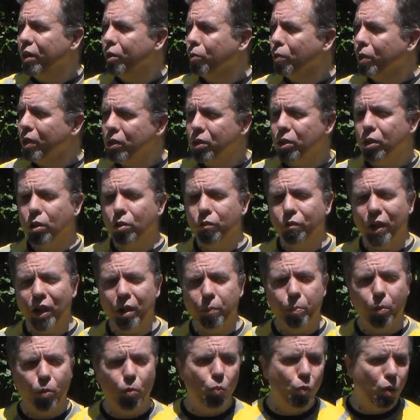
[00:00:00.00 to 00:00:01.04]
The original
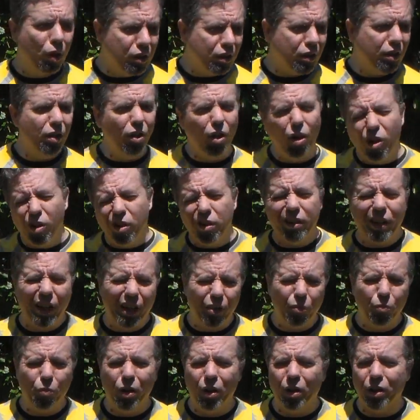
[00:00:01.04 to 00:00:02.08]
Viper wasn't all
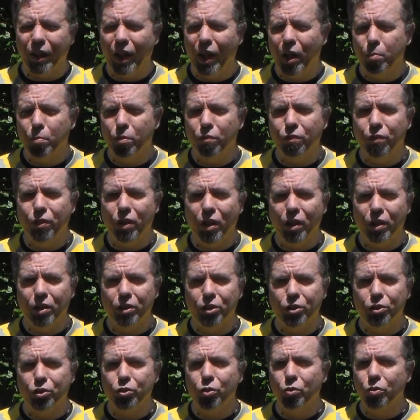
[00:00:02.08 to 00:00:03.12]
that well
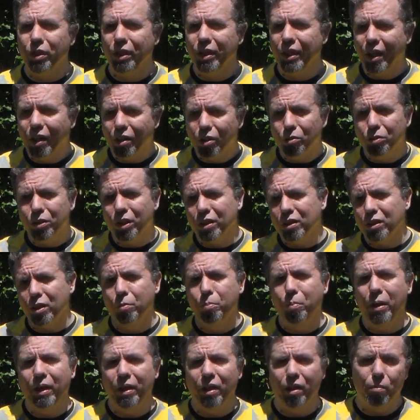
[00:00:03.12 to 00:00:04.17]
camouflaged, so the yellow
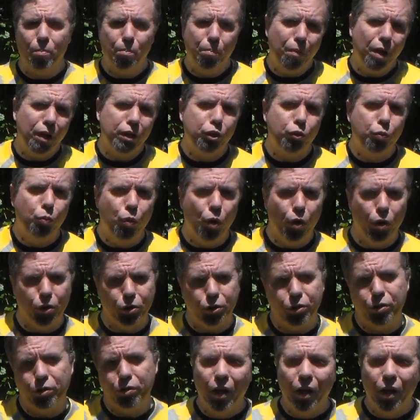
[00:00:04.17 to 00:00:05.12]
doesn't make it much worse.